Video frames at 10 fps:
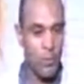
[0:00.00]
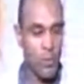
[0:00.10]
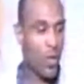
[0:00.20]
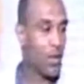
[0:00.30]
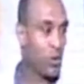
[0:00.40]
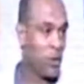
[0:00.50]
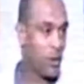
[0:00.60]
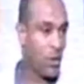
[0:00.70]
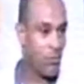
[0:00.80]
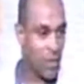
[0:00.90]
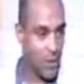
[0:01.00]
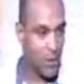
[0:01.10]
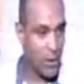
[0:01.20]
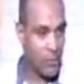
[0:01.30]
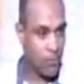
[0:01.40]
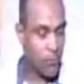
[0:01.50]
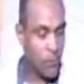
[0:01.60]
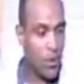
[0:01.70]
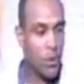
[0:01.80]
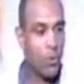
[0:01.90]
challenges of the country,
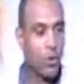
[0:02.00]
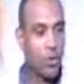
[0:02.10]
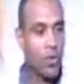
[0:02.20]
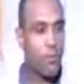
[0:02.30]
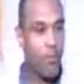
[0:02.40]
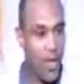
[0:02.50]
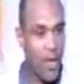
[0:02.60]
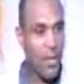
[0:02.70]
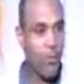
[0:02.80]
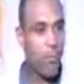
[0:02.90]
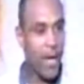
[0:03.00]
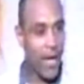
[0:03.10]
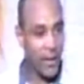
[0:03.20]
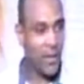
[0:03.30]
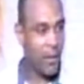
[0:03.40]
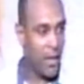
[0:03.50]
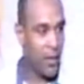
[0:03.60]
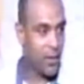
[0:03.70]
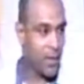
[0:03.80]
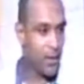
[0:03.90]
which is make them acting like
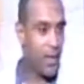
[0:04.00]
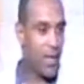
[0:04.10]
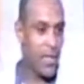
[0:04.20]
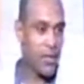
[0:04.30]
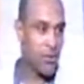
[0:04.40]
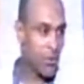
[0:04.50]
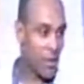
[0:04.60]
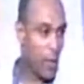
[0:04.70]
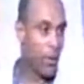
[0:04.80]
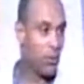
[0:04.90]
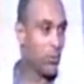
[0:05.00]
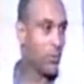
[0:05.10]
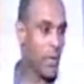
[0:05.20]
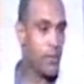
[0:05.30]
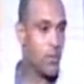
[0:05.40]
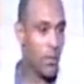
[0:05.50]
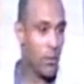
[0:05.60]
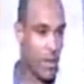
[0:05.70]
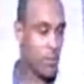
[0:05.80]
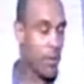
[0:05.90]
that and grabbing or
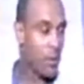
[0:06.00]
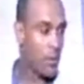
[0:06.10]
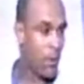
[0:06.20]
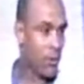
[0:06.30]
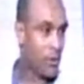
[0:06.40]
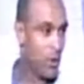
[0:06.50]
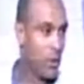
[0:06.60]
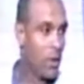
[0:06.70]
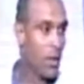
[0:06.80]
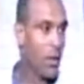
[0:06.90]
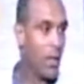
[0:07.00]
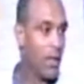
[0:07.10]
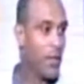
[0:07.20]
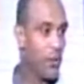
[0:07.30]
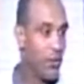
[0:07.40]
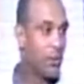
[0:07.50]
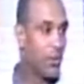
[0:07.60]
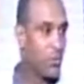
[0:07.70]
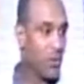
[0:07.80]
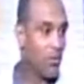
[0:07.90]
grasping the power and declare
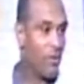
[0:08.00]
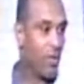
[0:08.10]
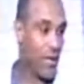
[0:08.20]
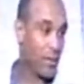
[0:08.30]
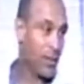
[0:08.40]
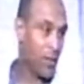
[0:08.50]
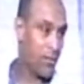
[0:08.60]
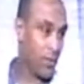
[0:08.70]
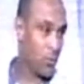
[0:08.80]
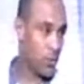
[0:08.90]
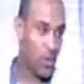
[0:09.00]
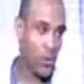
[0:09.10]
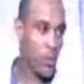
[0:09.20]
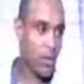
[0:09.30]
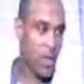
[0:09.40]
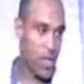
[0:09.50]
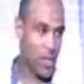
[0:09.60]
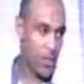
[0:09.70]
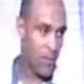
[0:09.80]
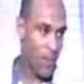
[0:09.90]
themselves as a pharaohs. It wasn't
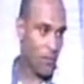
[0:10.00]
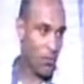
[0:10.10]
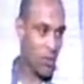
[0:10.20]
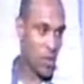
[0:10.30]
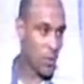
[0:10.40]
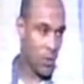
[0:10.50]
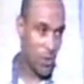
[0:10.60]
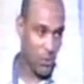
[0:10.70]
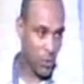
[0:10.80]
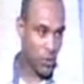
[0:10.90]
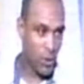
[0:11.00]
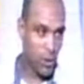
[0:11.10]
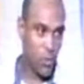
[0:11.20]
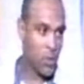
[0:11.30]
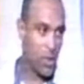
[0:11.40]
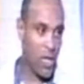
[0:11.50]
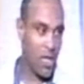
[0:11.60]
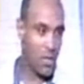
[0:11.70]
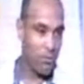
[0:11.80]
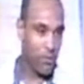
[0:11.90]
easy for the Egyptian culture. It wasn't
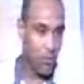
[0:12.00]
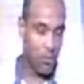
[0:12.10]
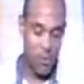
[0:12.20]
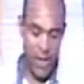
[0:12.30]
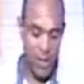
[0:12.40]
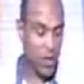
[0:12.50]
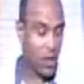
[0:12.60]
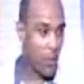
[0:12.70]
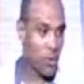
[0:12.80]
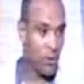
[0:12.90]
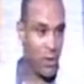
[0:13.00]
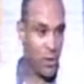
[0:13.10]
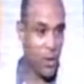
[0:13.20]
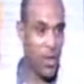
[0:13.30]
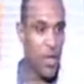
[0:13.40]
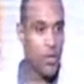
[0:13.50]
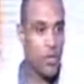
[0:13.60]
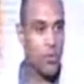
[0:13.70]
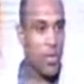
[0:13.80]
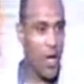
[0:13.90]
easy for the ancient Egyptian religion.
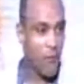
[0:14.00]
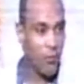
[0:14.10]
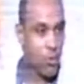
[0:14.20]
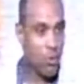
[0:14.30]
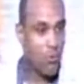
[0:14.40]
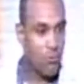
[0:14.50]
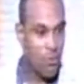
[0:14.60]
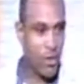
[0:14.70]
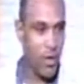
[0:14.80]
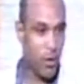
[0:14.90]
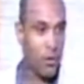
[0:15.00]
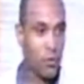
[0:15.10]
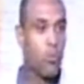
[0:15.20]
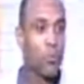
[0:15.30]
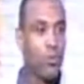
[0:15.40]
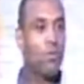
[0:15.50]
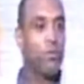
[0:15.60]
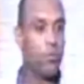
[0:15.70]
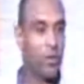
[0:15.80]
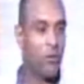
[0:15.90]
So they have to work very hard to prove
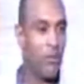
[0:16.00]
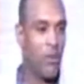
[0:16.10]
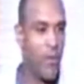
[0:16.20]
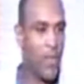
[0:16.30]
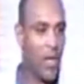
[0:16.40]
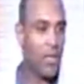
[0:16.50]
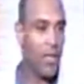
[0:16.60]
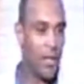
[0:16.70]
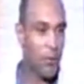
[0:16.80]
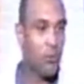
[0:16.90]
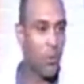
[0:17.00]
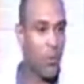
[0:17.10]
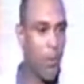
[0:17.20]
themselves that they can rule.